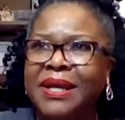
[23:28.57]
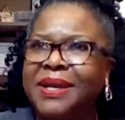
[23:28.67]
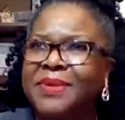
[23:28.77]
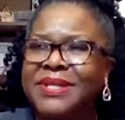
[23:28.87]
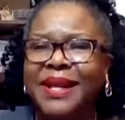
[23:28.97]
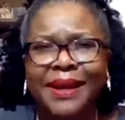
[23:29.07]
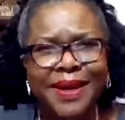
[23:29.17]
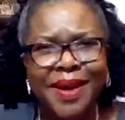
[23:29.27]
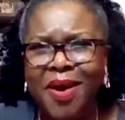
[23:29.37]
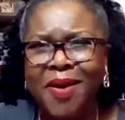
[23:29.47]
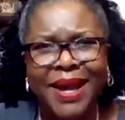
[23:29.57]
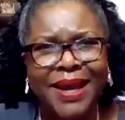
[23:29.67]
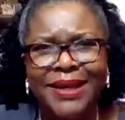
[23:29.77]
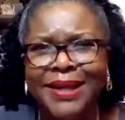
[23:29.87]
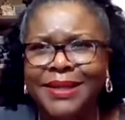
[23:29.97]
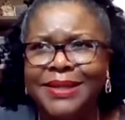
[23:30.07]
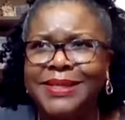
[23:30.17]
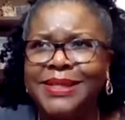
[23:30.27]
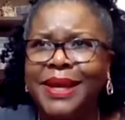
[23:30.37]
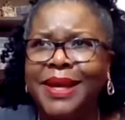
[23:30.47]
And it was like, no, I got to let
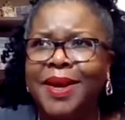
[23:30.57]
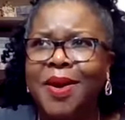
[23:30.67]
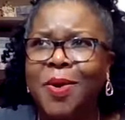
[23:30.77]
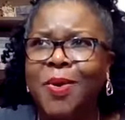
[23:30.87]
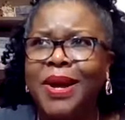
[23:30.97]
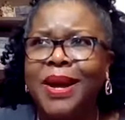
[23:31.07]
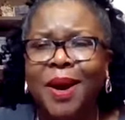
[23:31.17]
this thing go.